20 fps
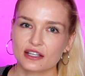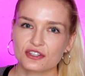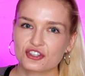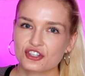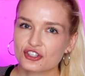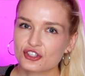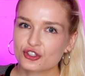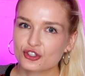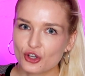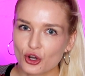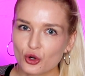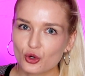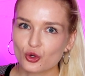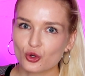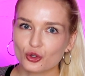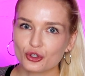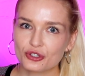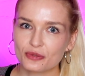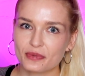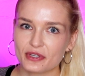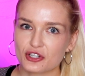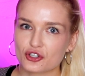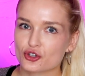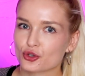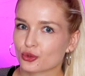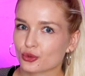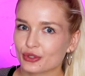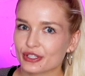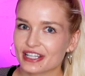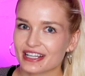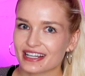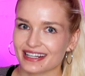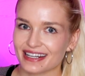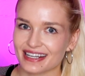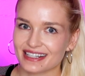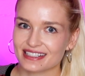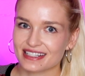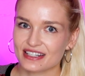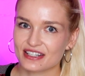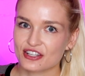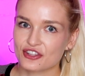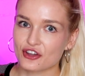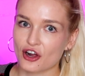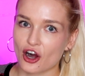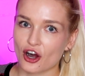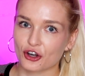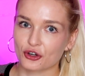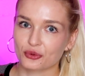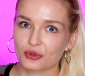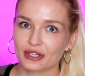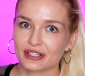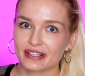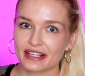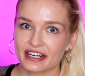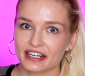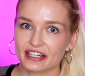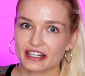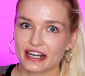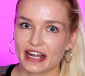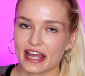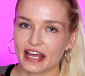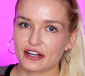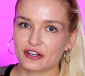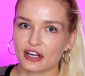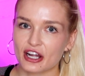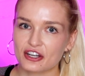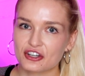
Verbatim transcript: It's just so cool to be truly connected to the hardware layer and